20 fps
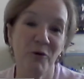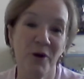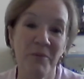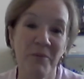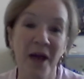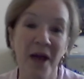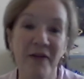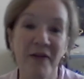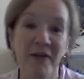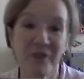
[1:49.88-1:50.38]
um,
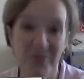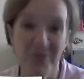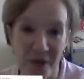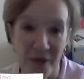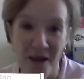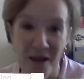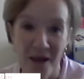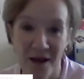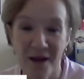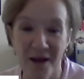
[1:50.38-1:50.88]
having
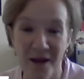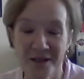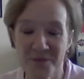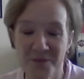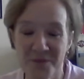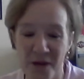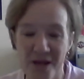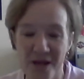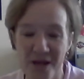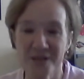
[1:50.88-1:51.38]
me and
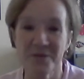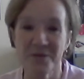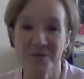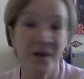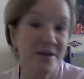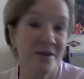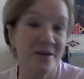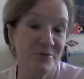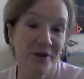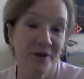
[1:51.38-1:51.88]
speaking to me.
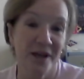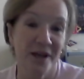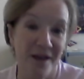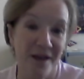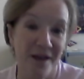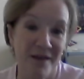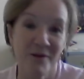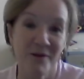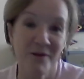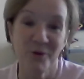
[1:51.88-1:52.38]
It's
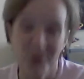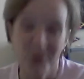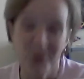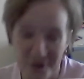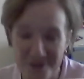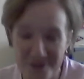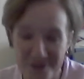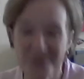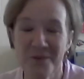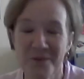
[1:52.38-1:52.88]
really
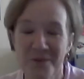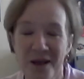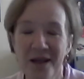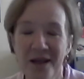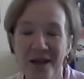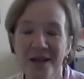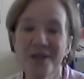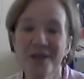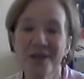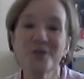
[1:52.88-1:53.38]

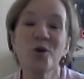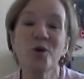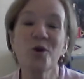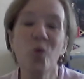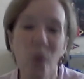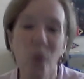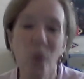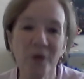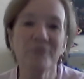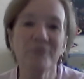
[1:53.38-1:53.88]
it's
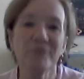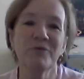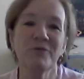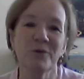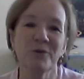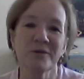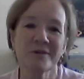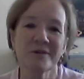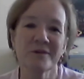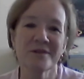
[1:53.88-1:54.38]

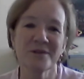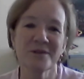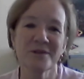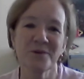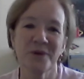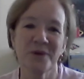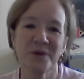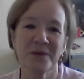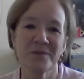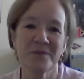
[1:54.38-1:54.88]
wonderful
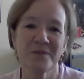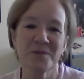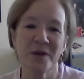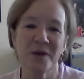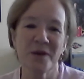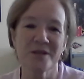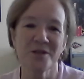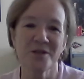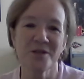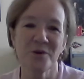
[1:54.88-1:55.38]
to um,
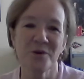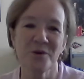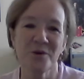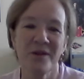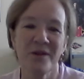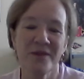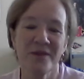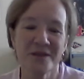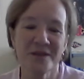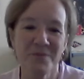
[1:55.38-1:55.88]
speak to you
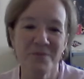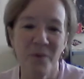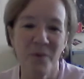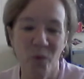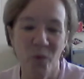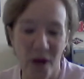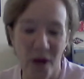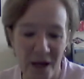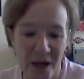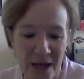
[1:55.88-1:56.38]
in this
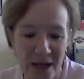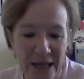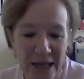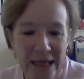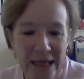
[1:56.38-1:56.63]
way.